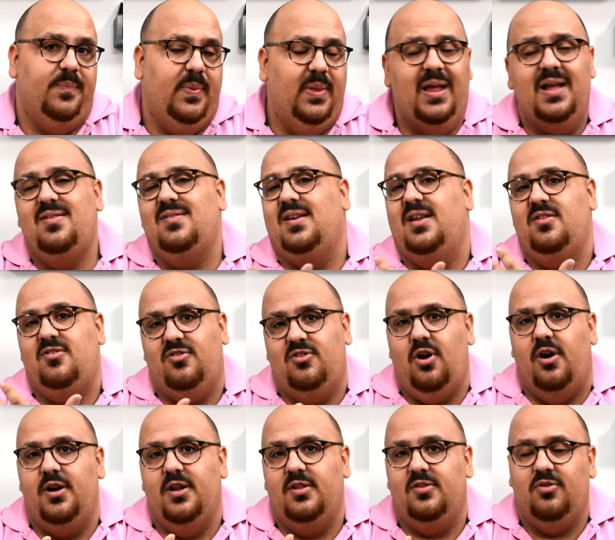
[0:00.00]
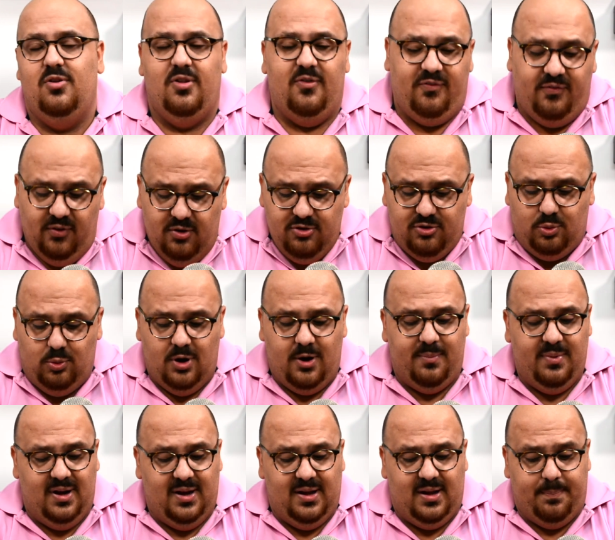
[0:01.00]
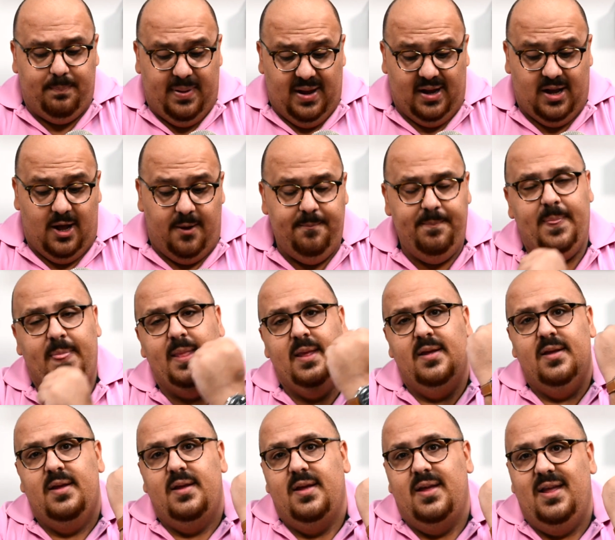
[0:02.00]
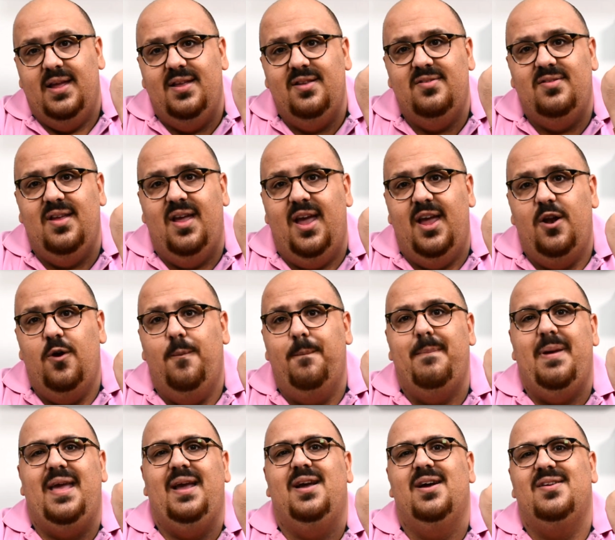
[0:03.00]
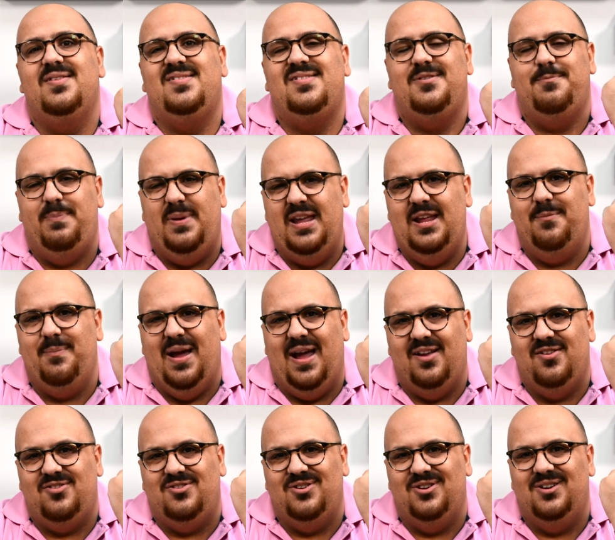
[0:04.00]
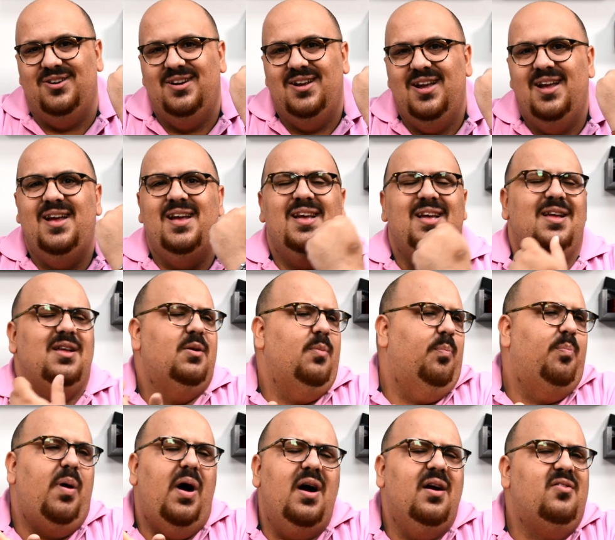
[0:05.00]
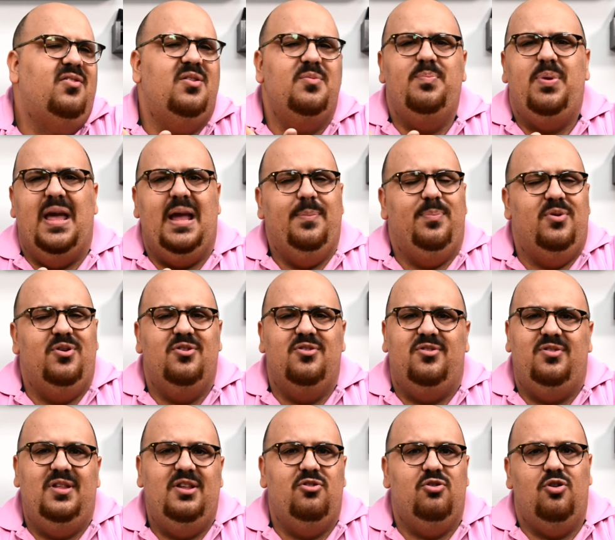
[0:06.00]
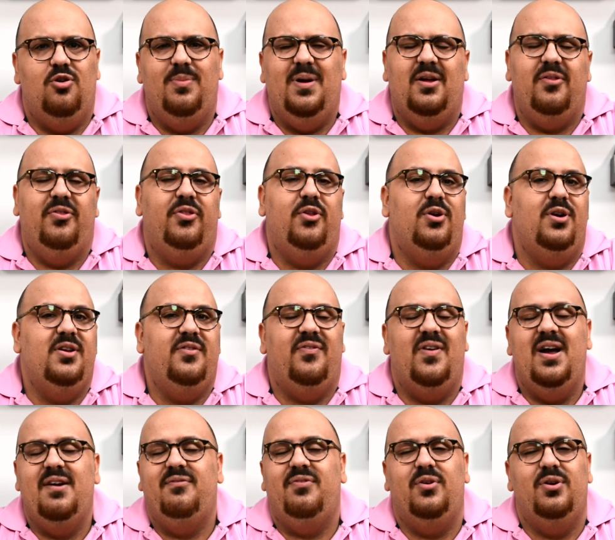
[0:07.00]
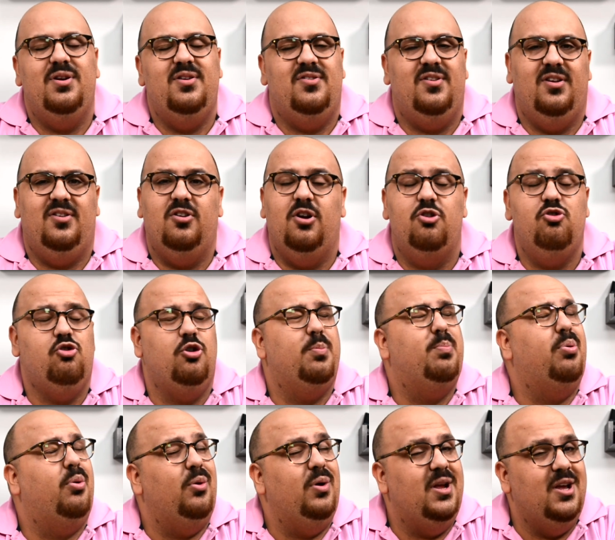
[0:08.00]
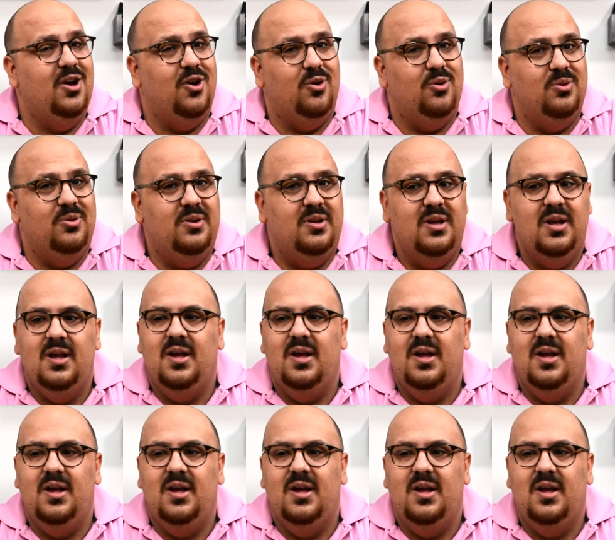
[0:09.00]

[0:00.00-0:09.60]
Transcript: Let's get started. So the first one I'm going to pick up is an Omega Speedmaster. Box and papers, these are about $3,500, $3,600 pre-owned.